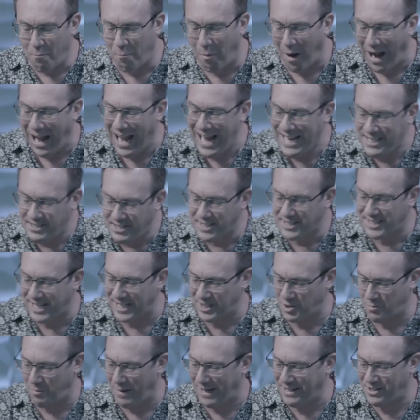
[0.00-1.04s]
blesses
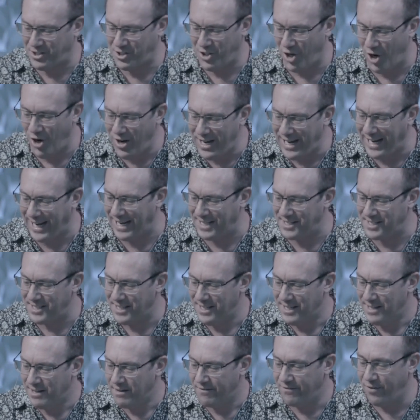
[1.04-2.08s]
us by turning us
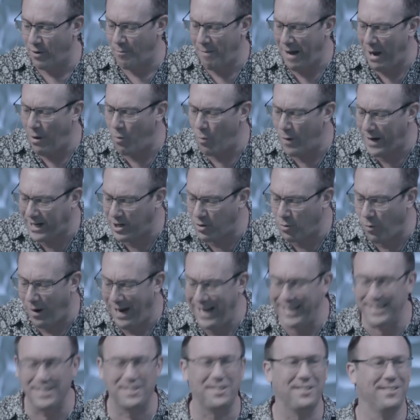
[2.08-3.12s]
from our wicked
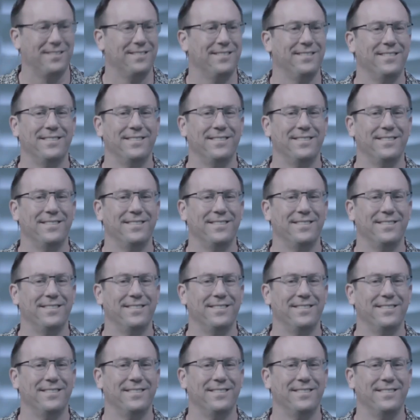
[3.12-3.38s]
ways.